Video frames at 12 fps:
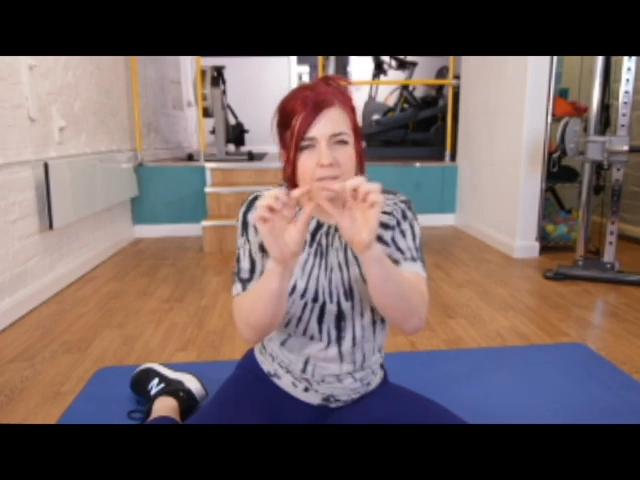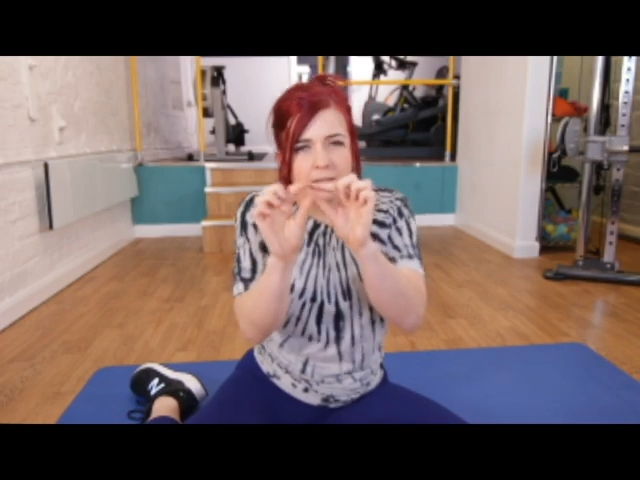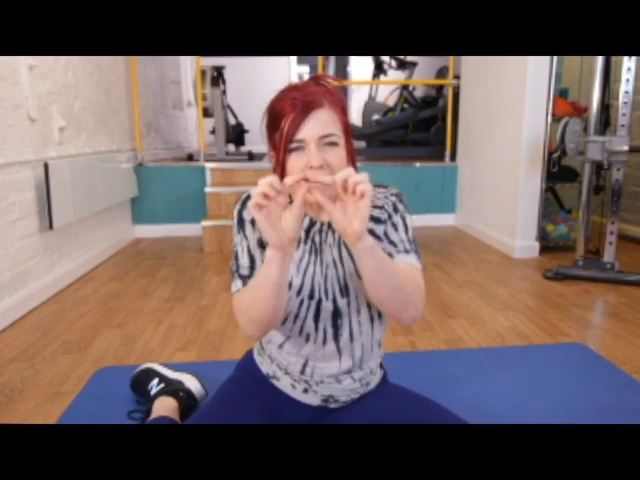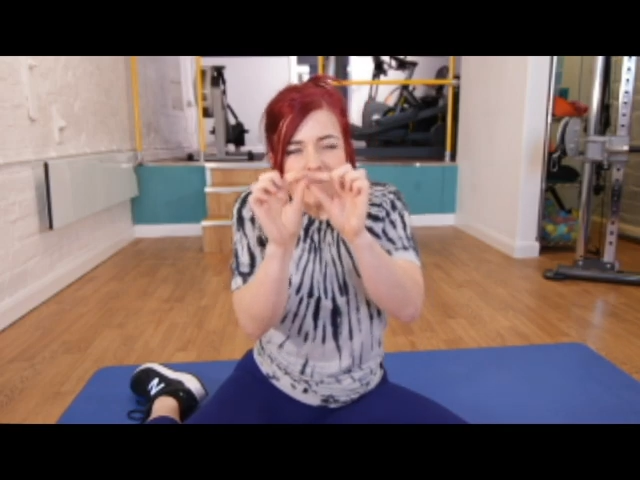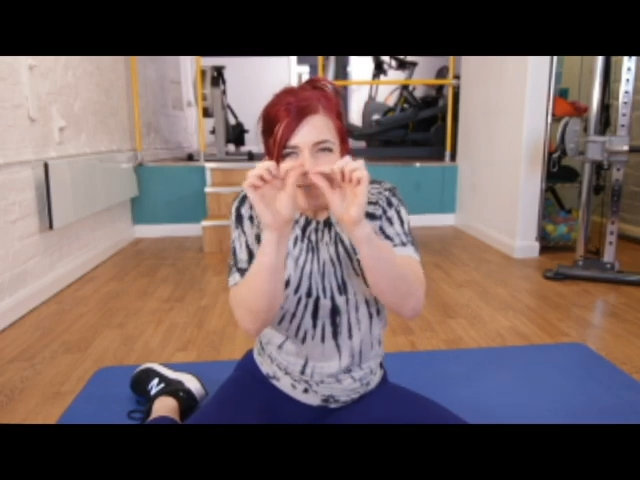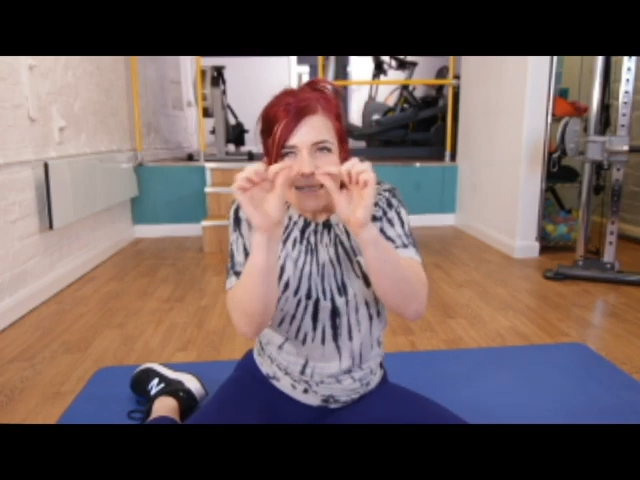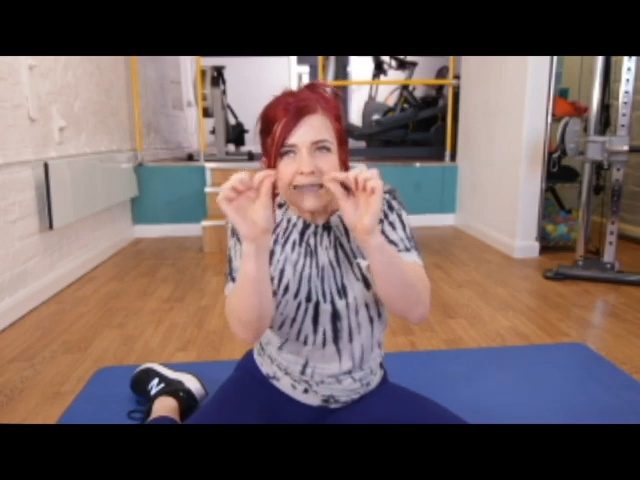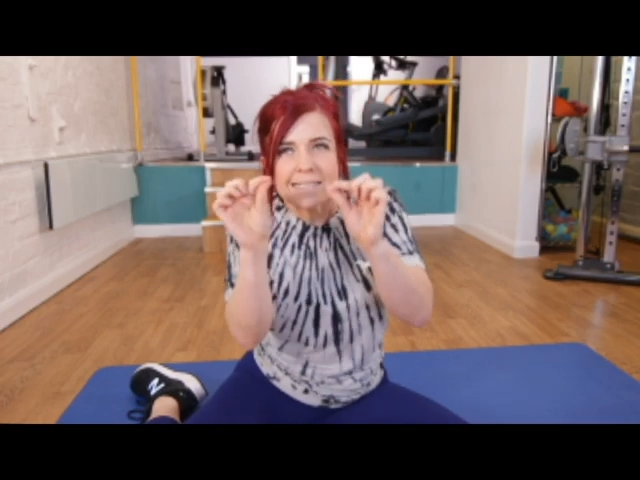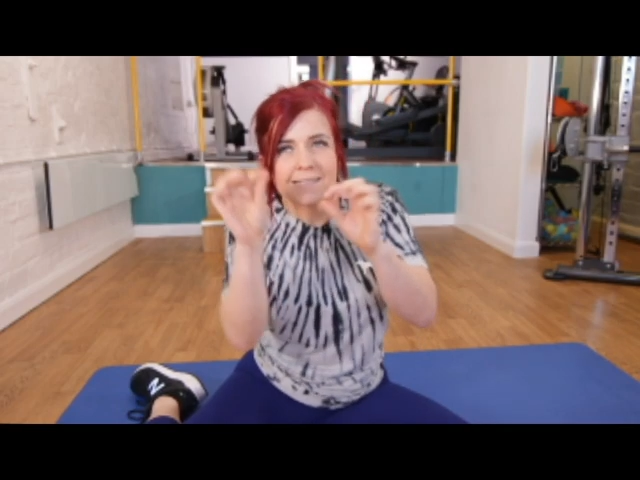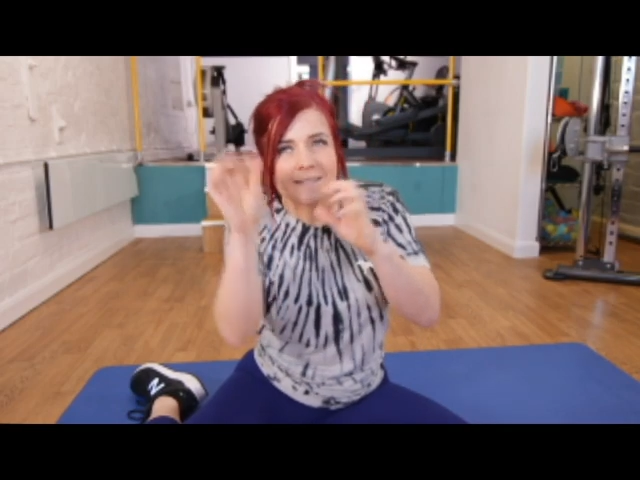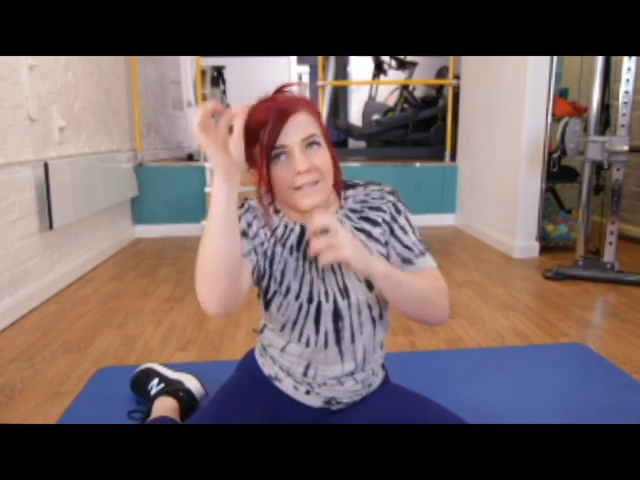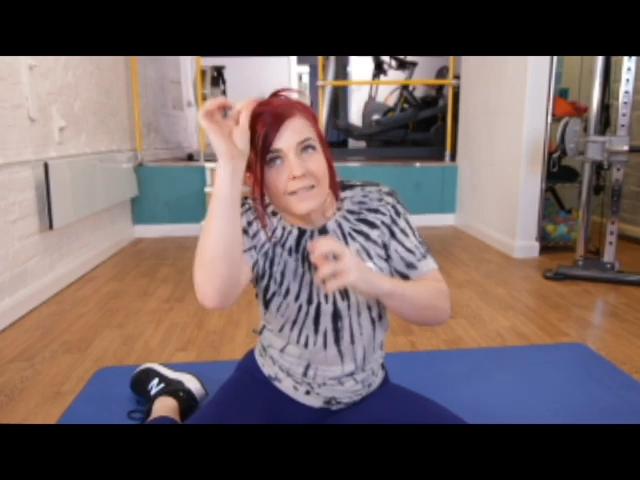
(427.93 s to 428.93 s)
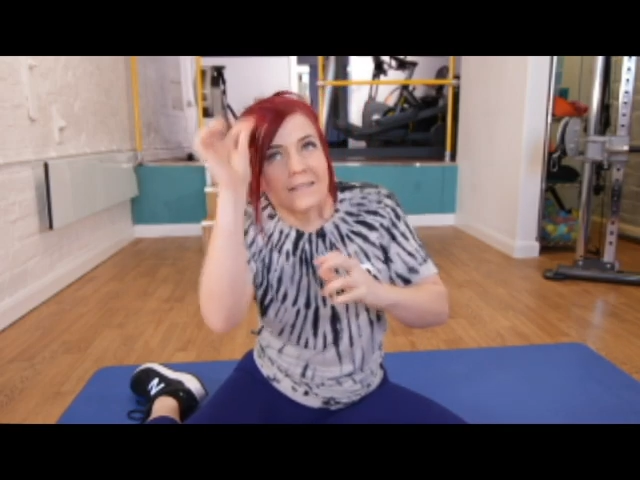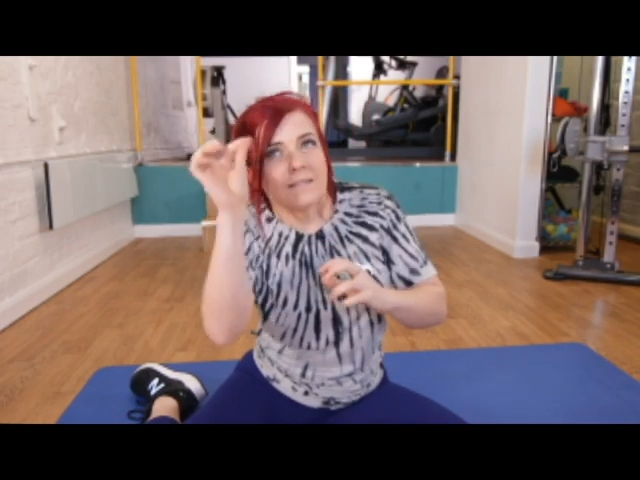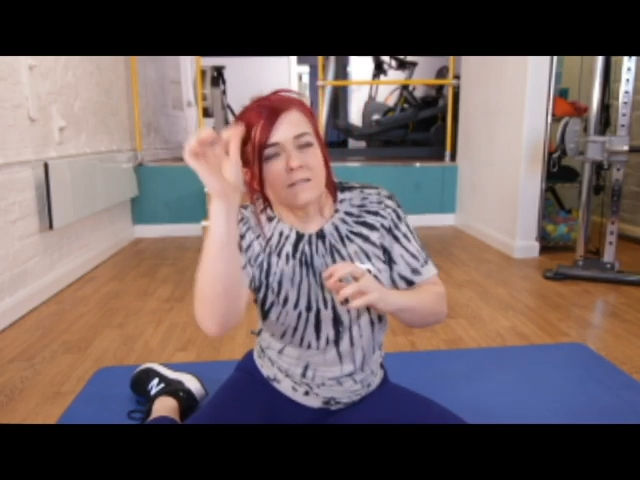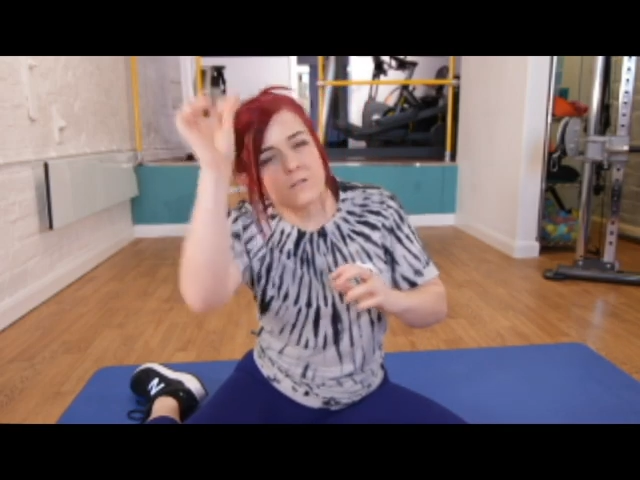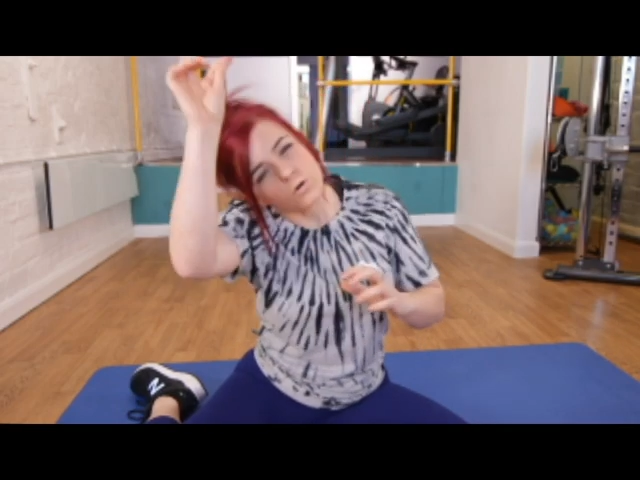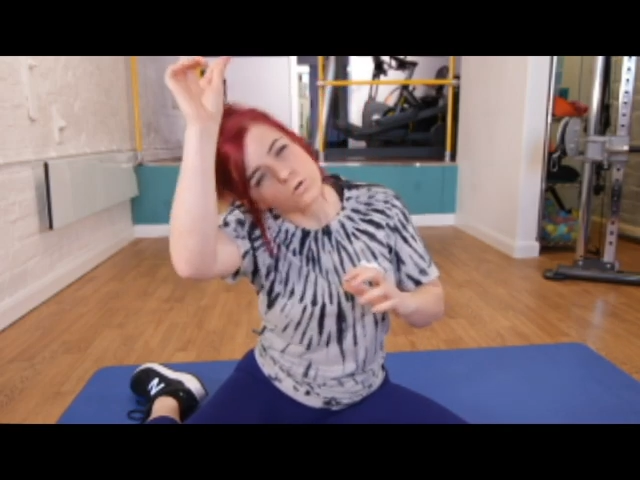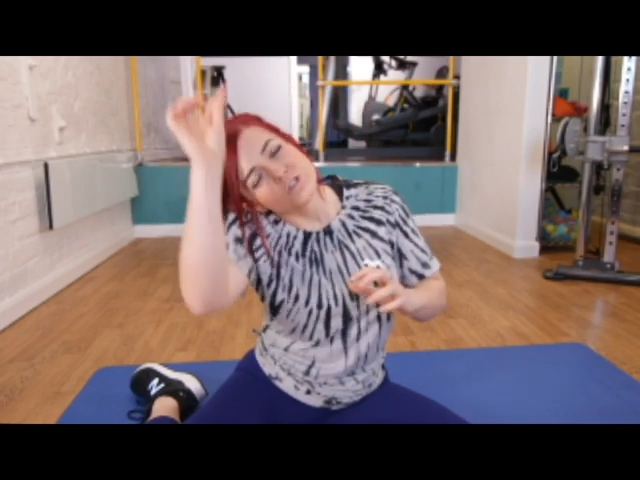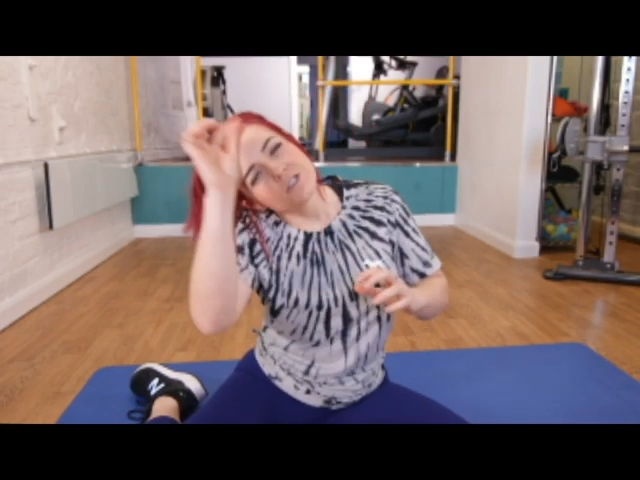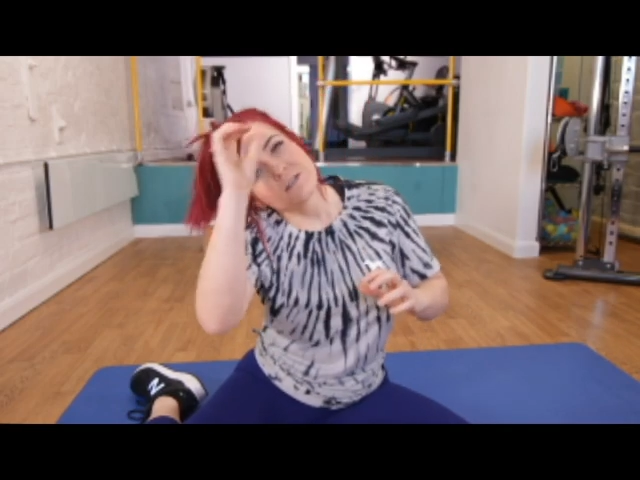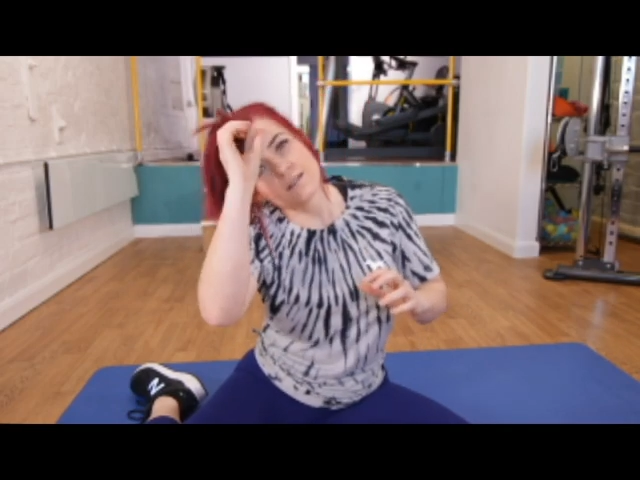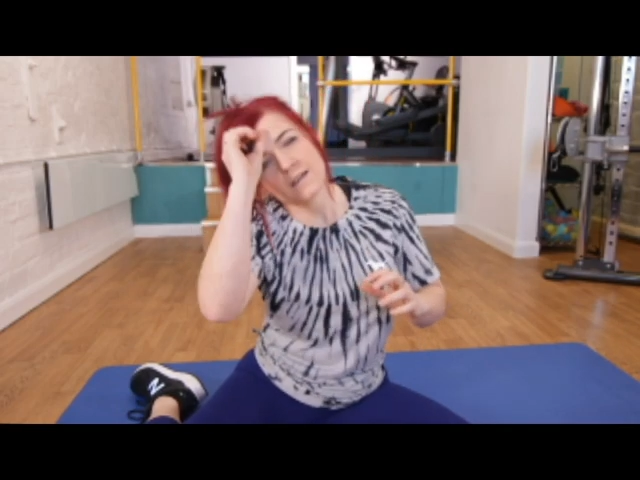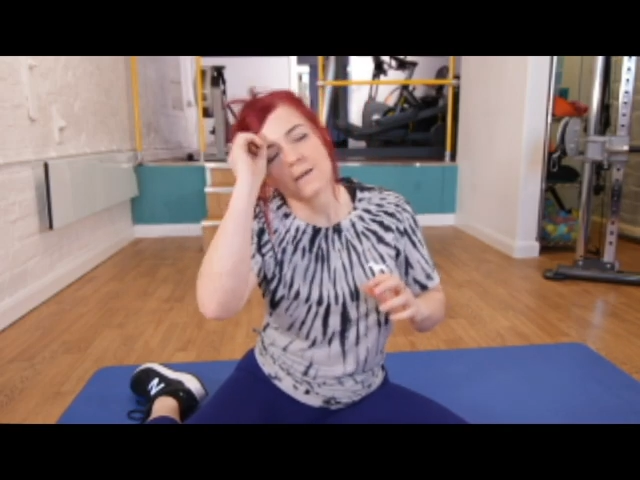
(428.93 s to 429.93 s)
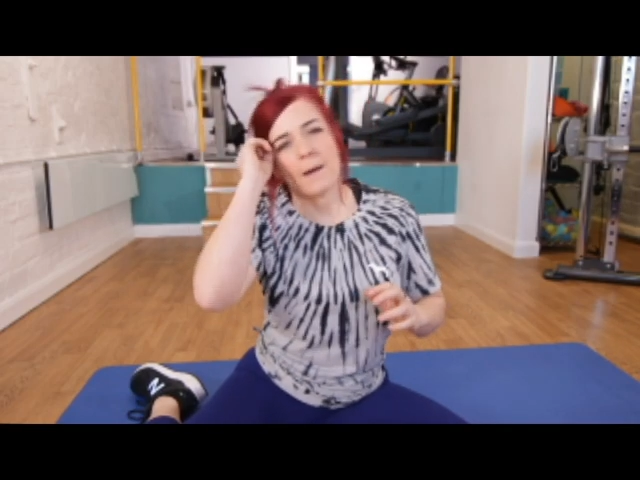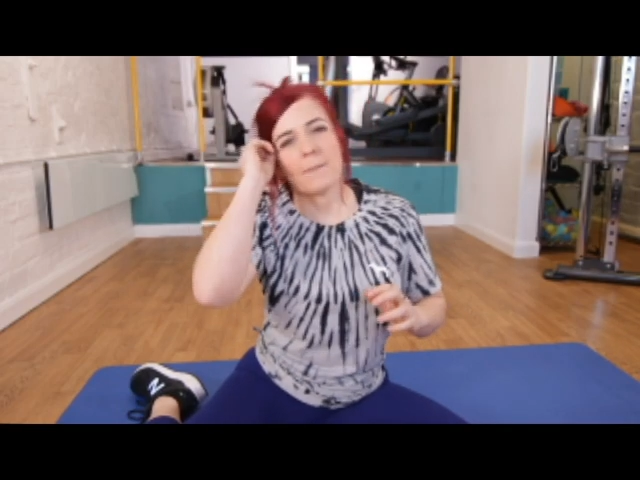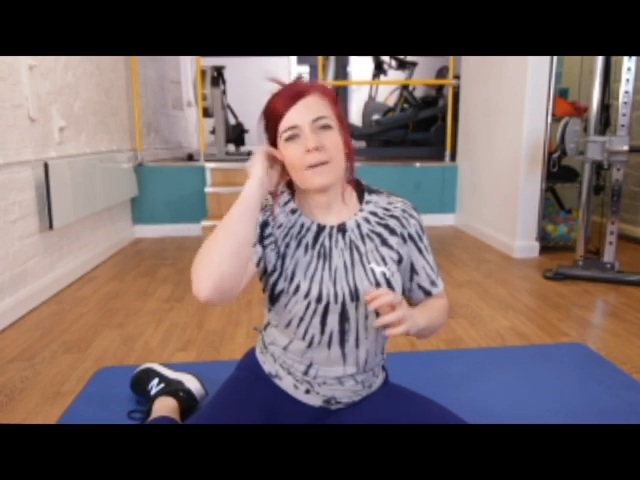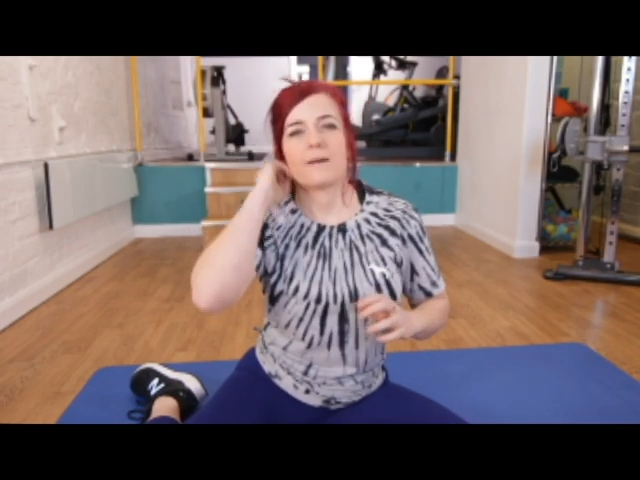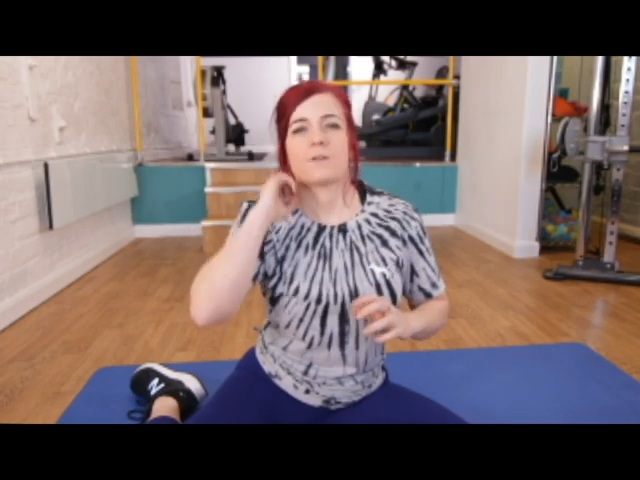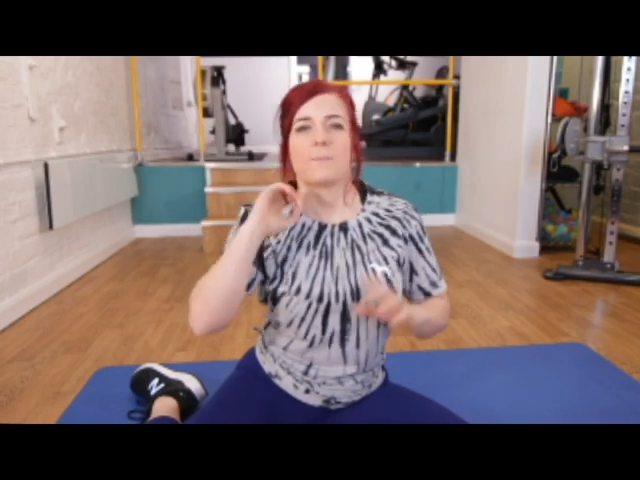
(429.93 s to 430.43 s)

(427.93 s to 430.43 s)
like teeny tiny little caution thing about pound,